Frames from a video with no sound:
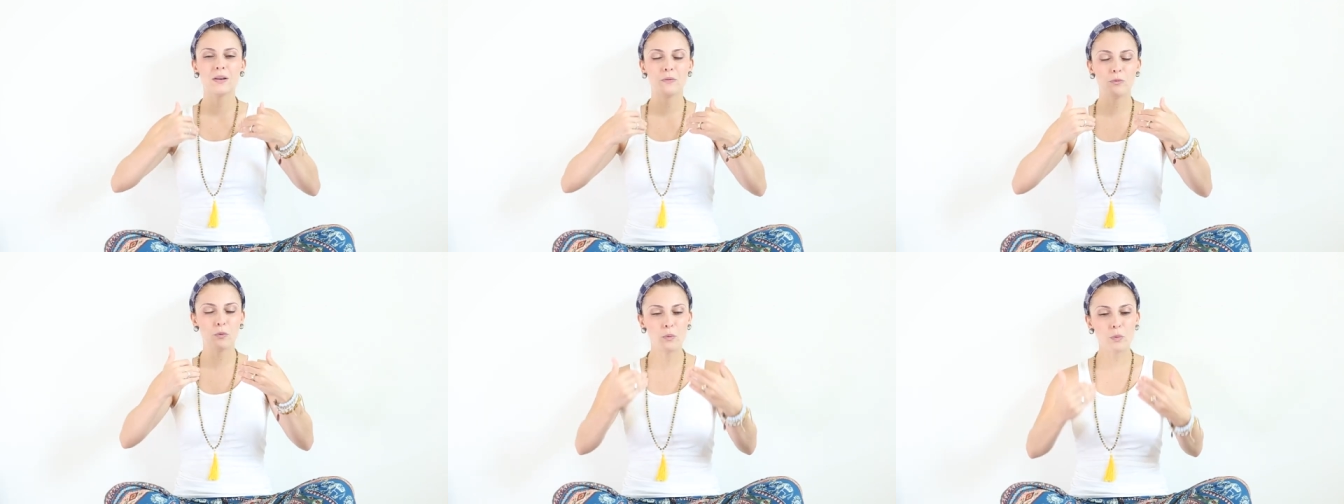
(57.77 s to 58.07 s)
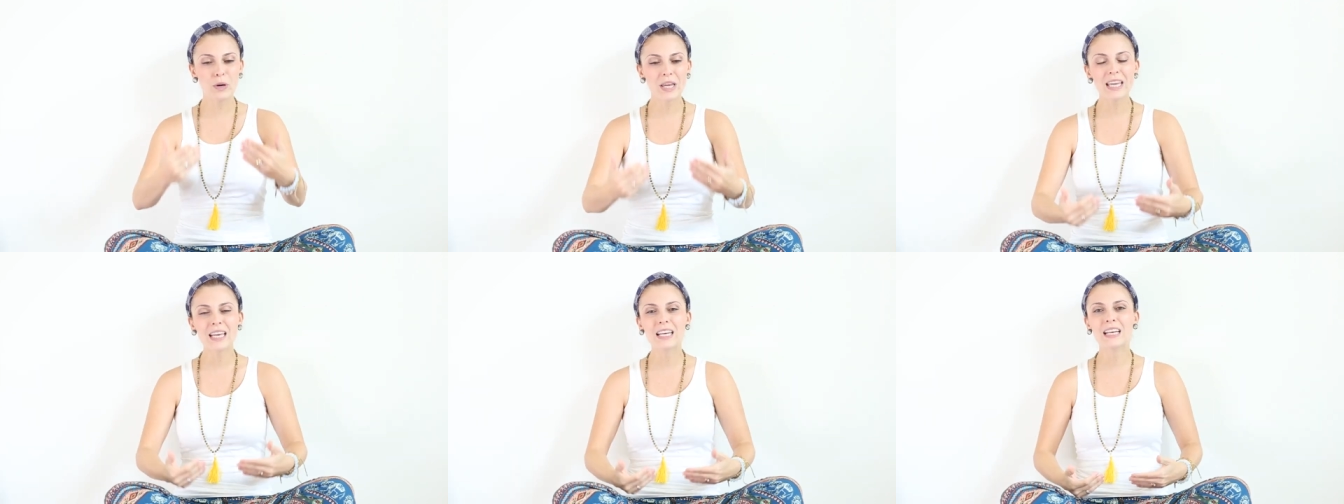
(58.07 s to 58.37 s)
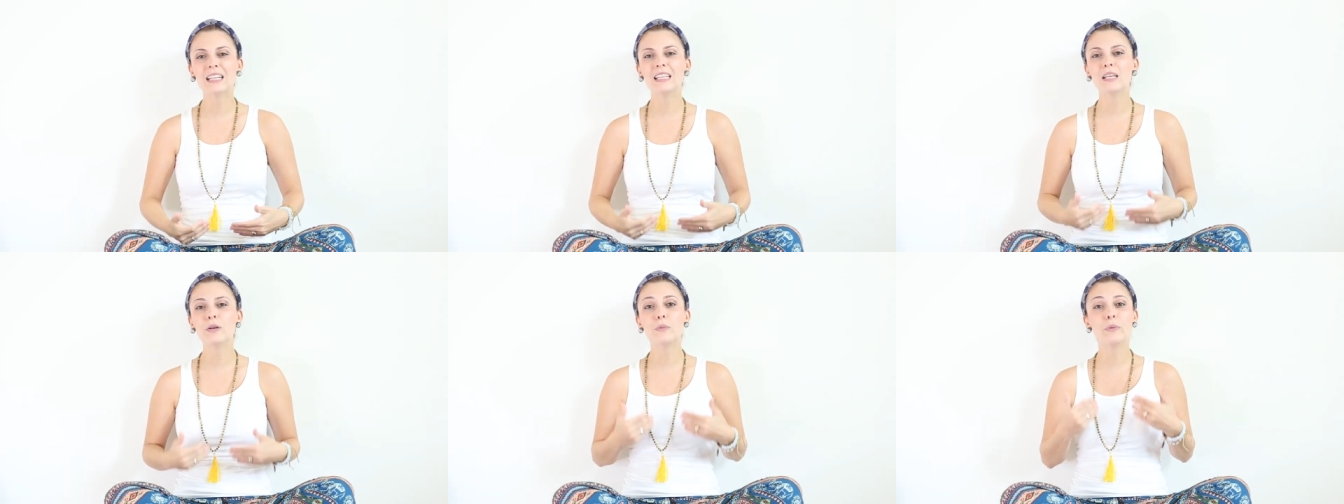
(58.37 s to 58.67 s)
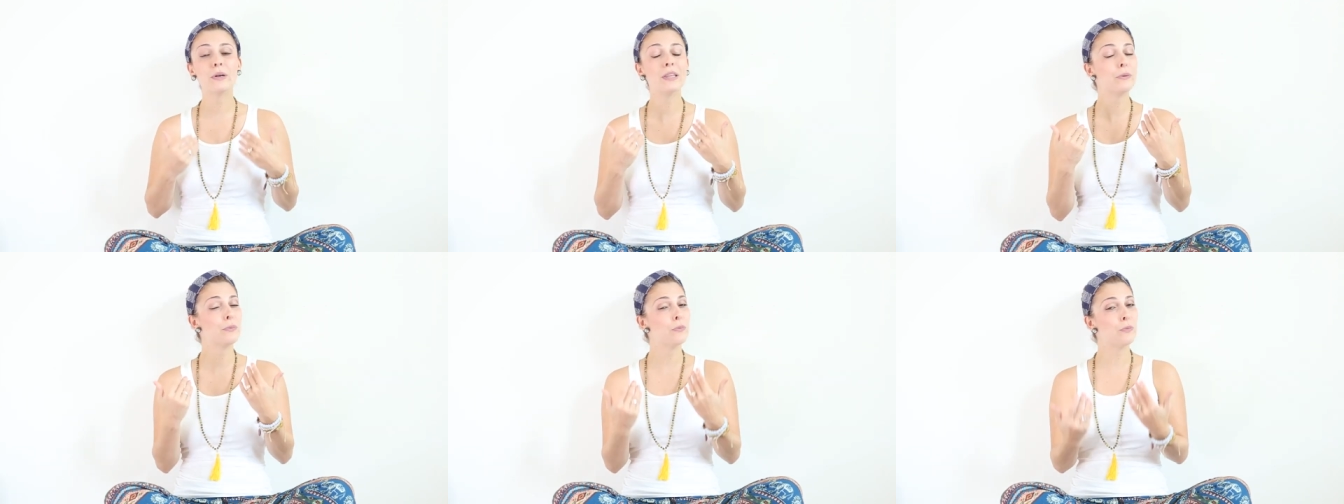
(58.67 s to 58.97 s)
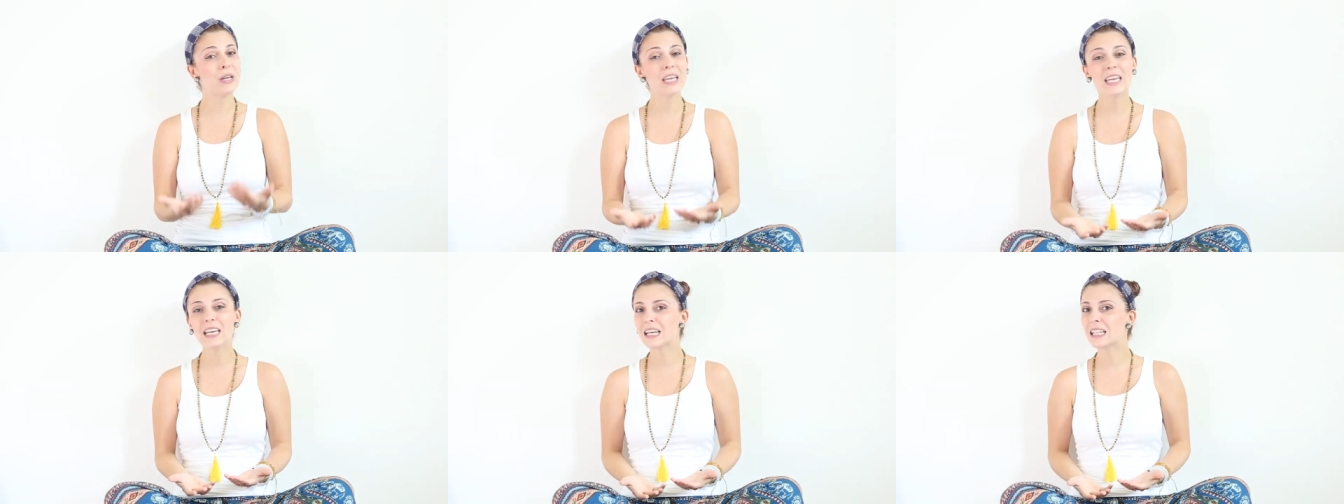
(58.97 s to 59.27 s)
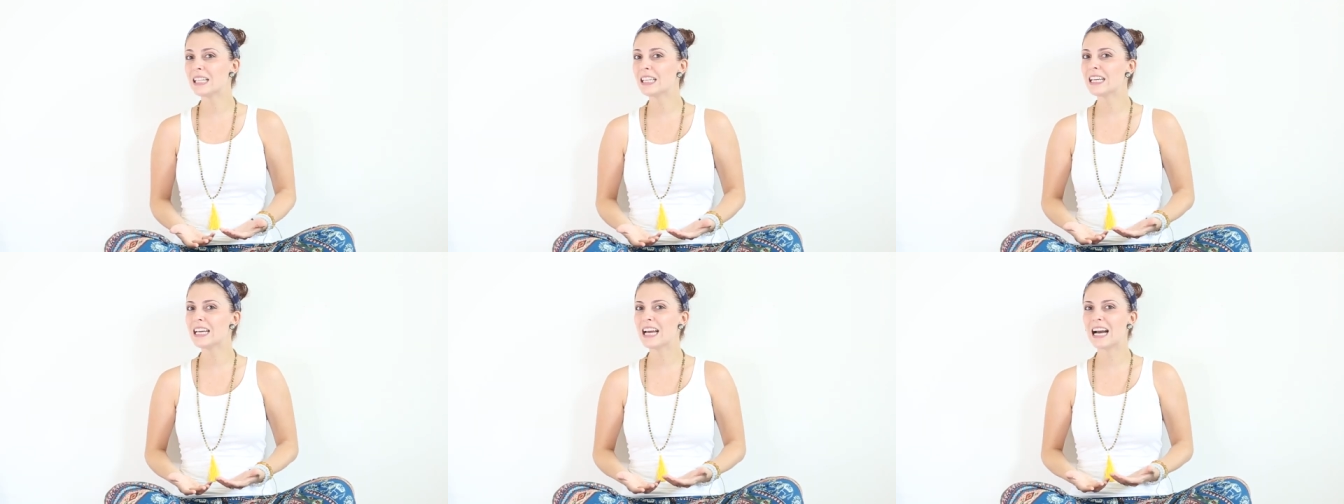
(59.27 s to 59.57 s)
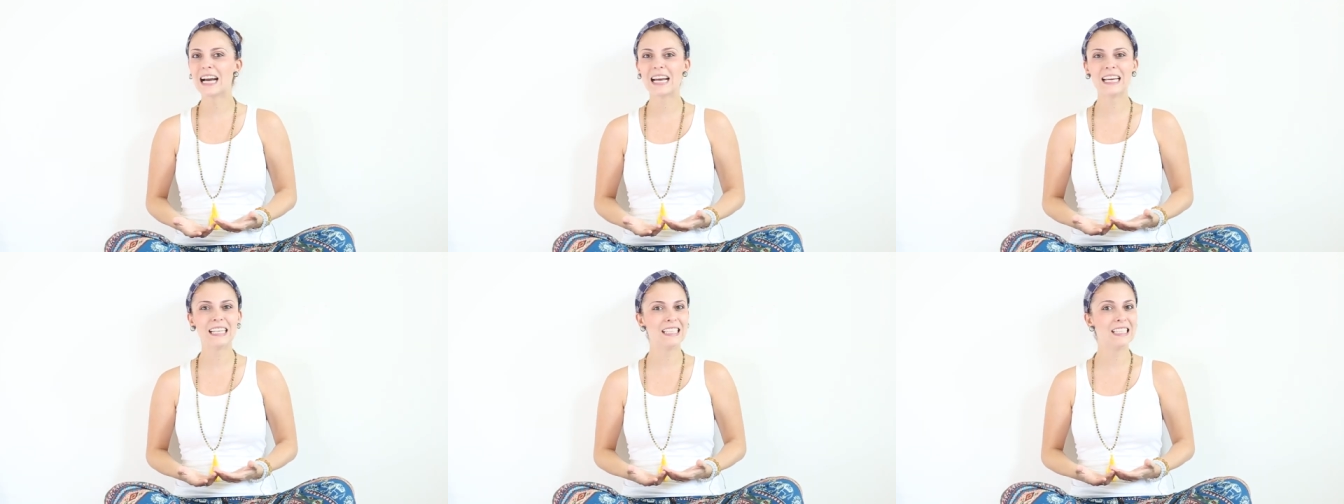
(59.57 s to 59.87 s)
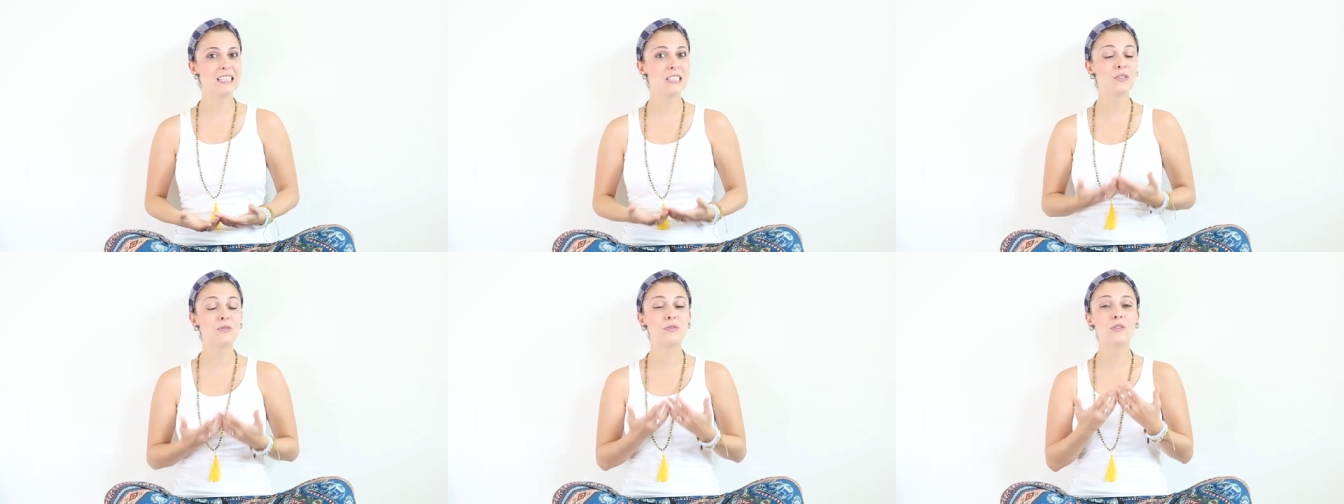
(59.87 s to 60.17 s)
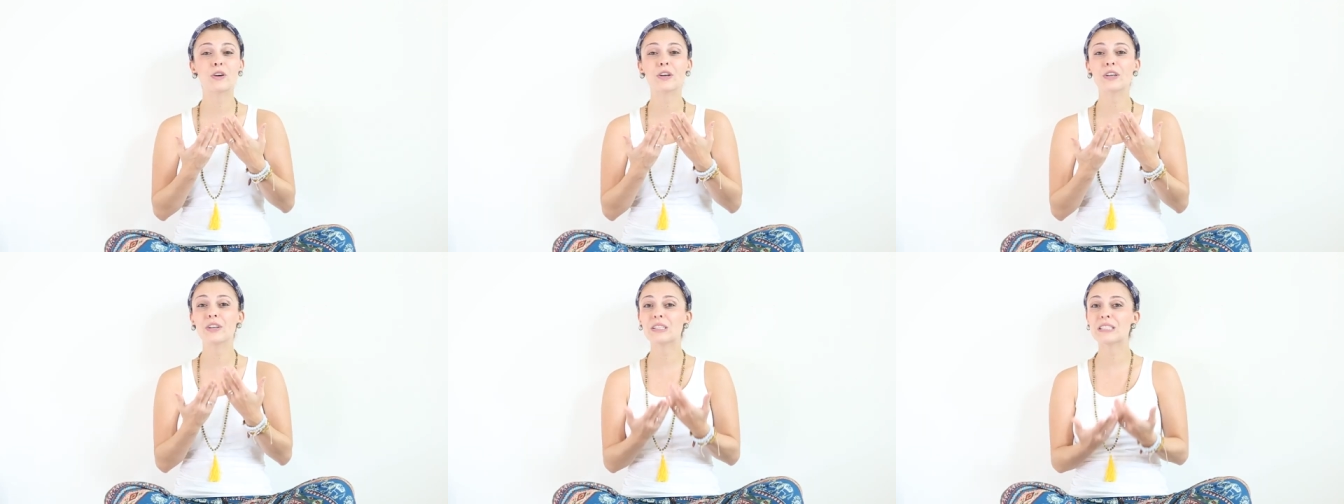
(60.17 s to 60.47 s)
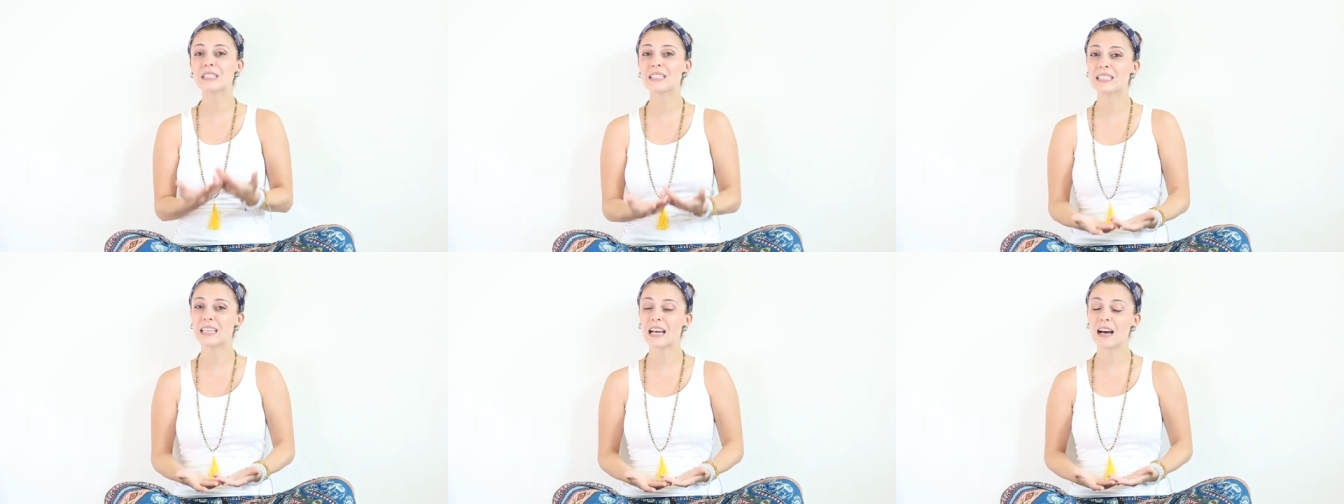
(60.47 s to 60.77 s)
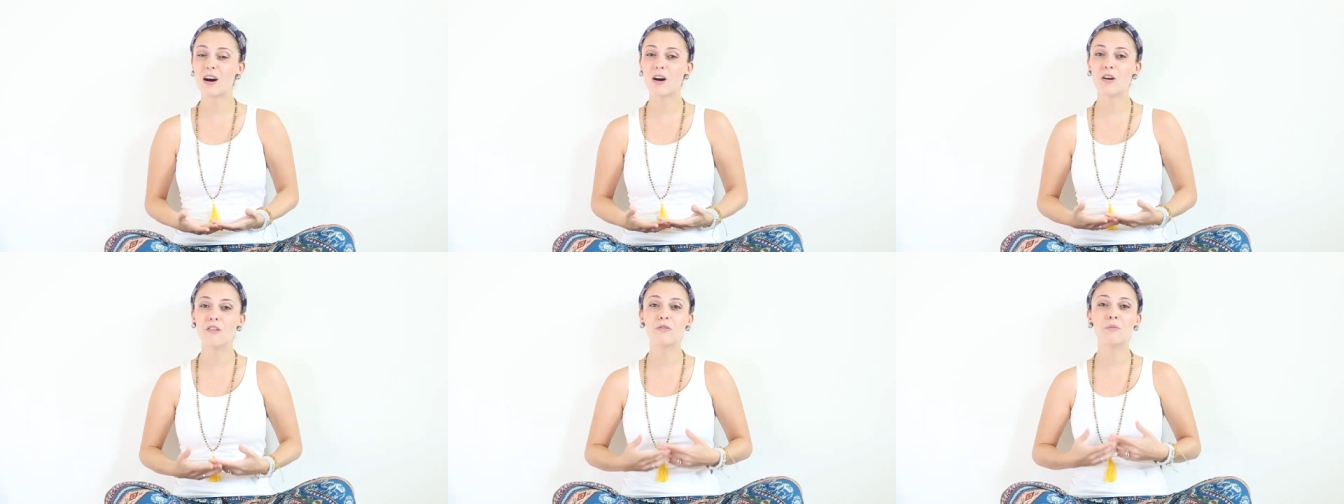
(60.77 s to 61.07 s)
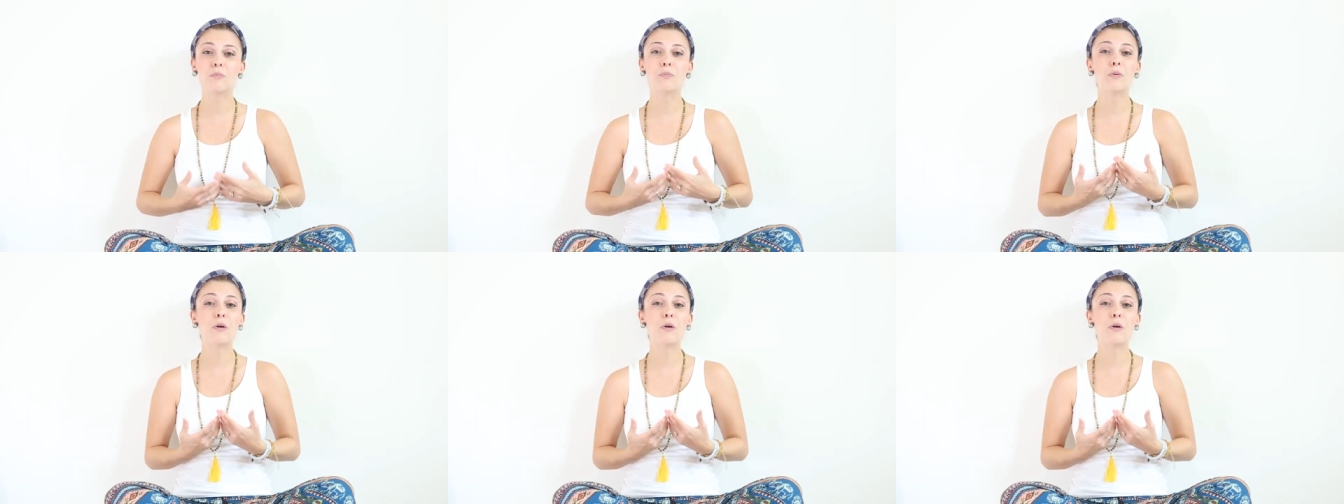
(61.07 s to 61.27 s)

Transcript: weekly with weekly guidance for yourself